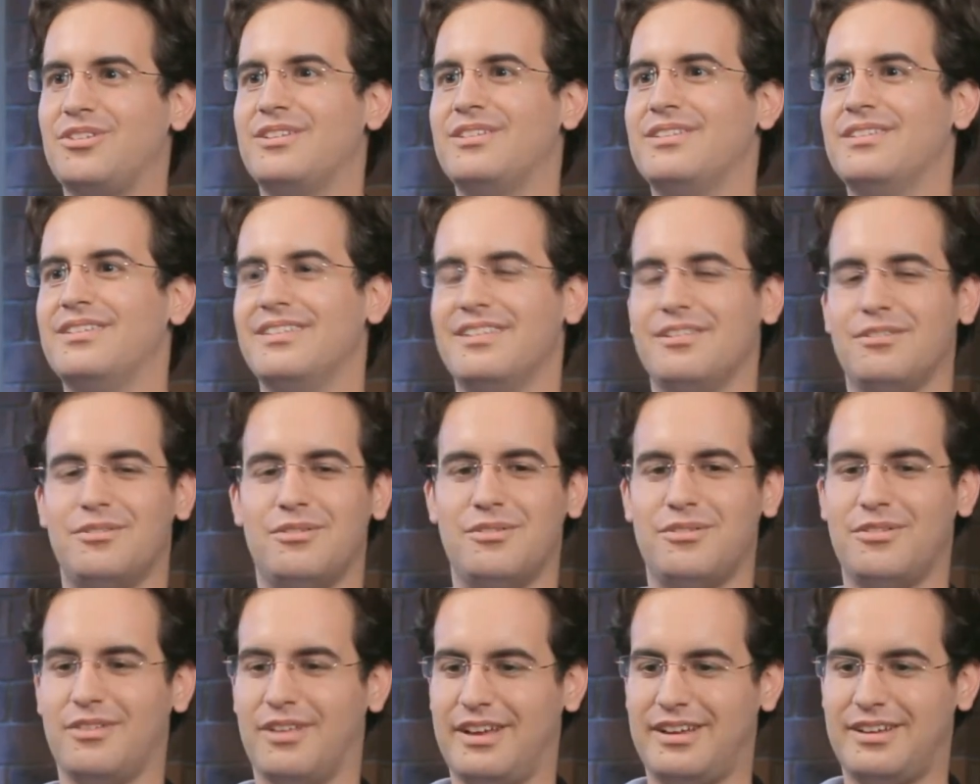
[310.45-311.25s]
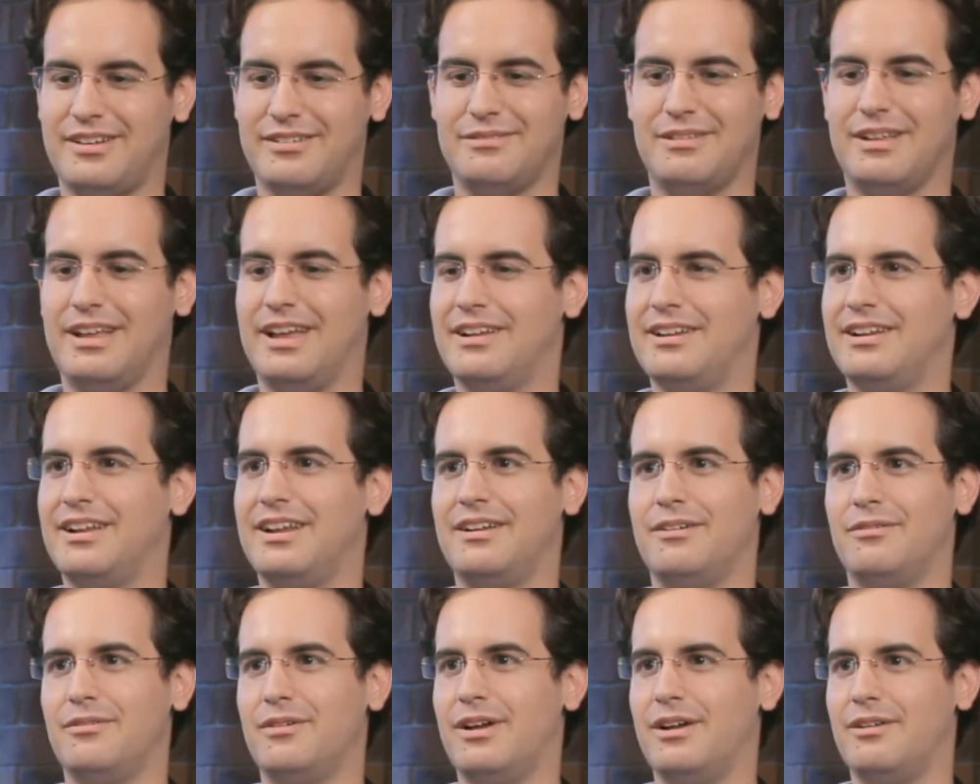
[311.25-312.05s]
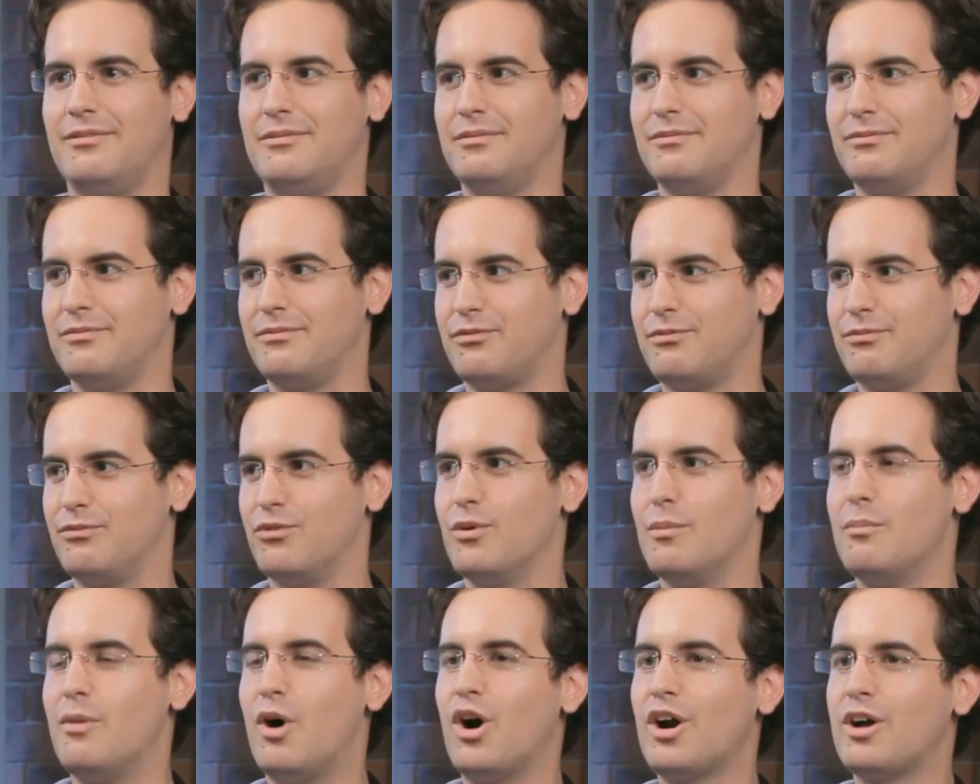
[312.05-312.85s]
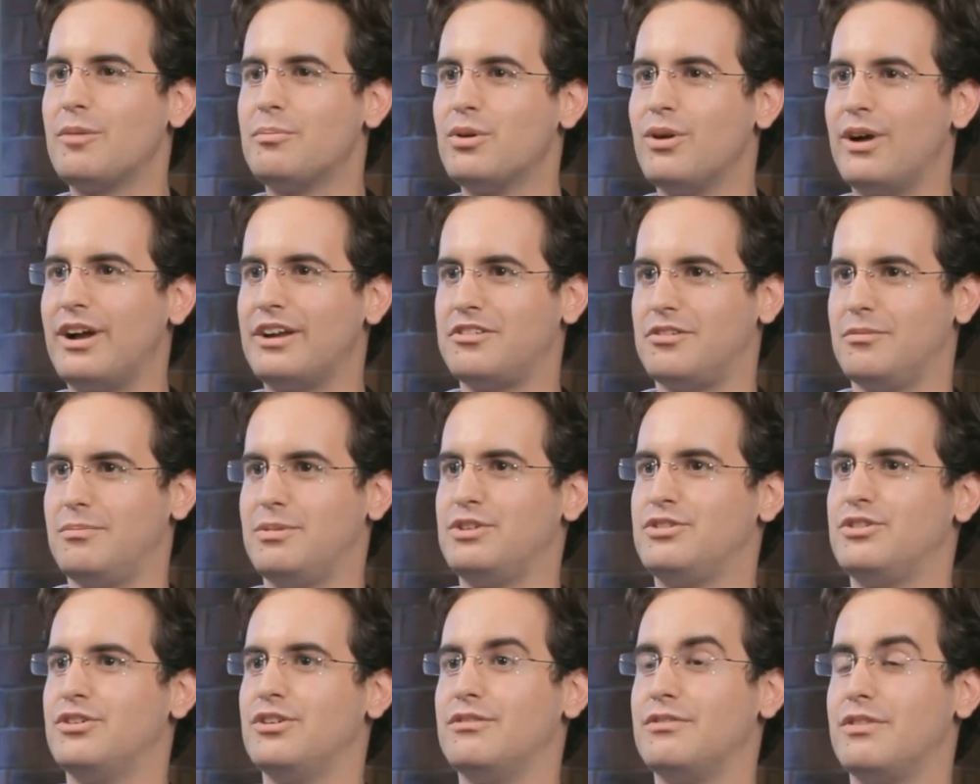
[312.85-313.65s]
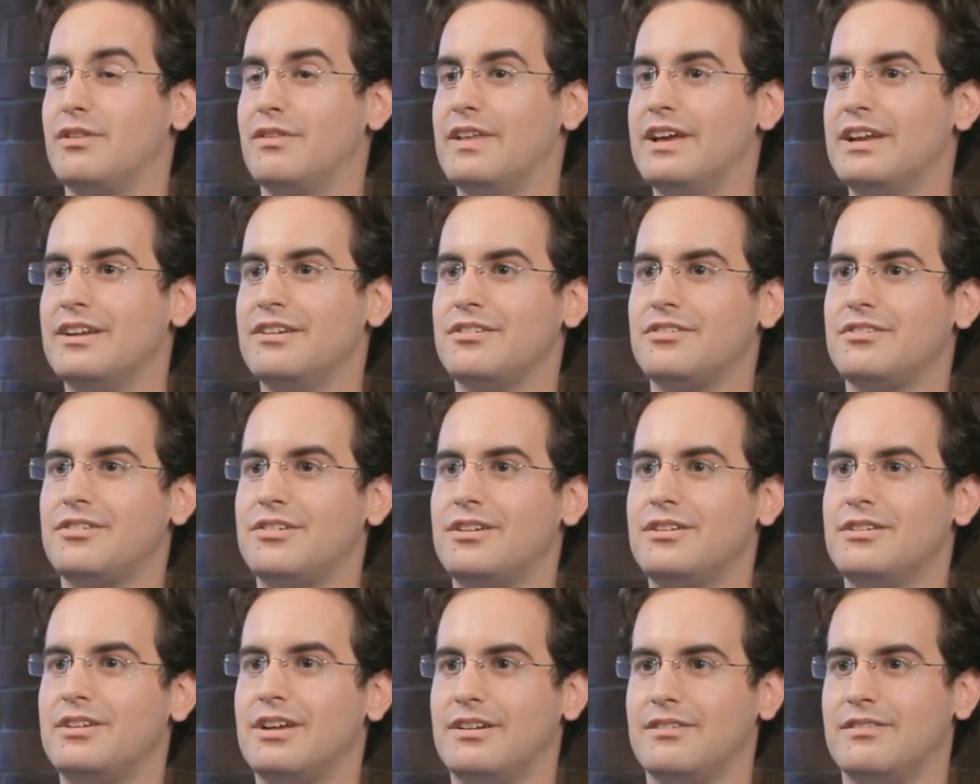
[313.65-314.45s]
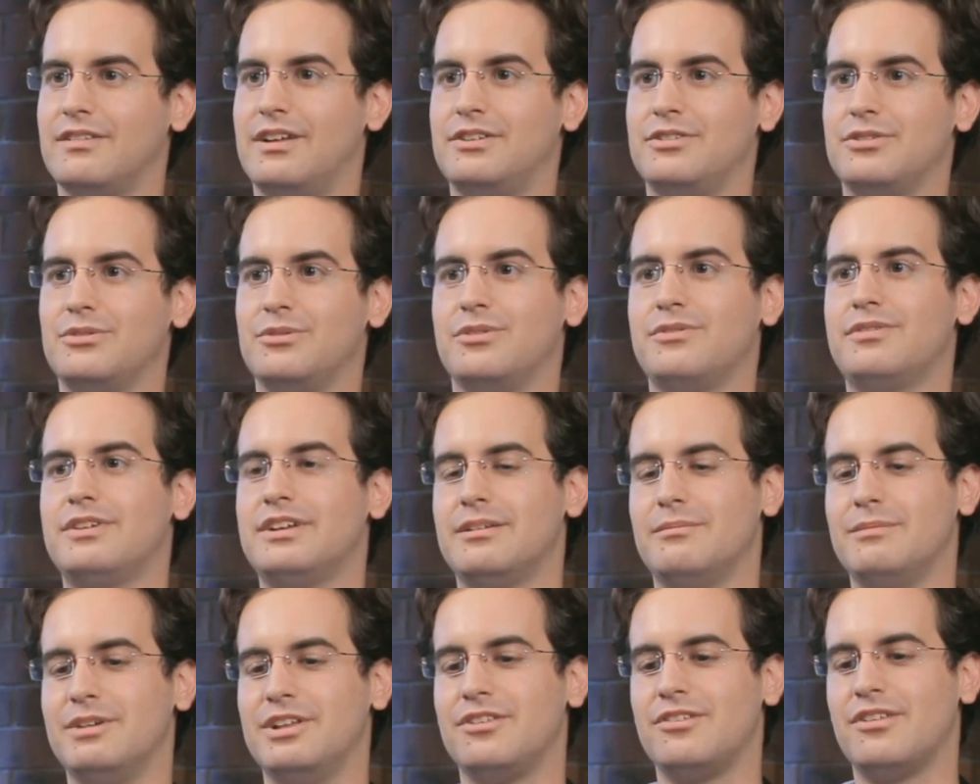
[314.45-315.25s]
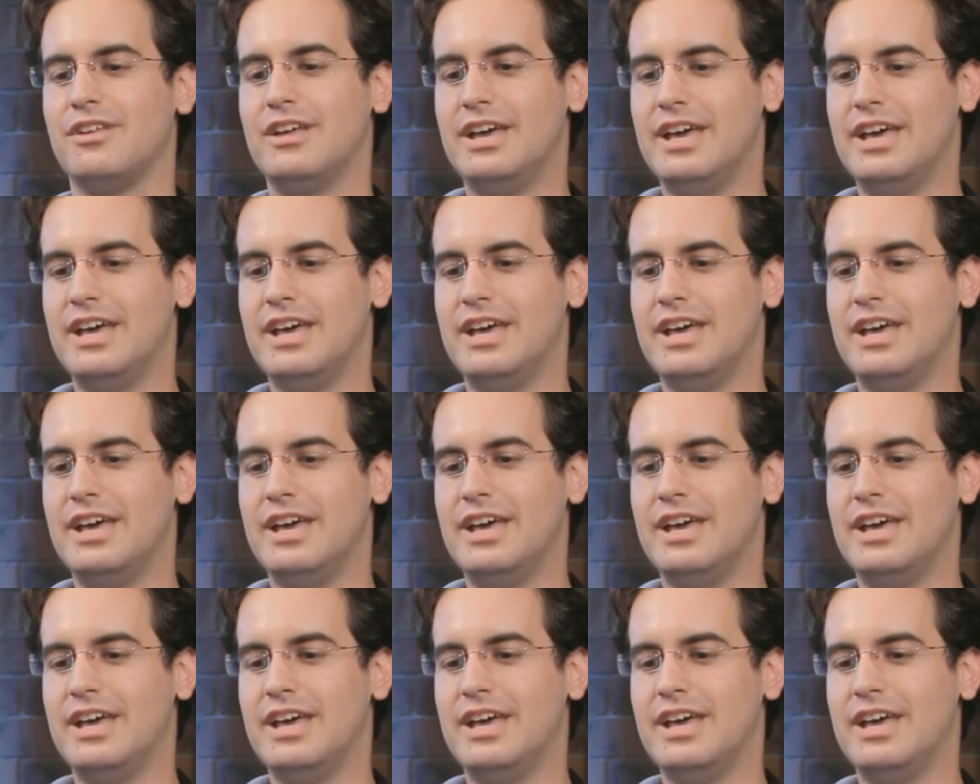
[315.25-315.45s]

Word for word: And this is like a remarkable exhibition of the latest technological developments.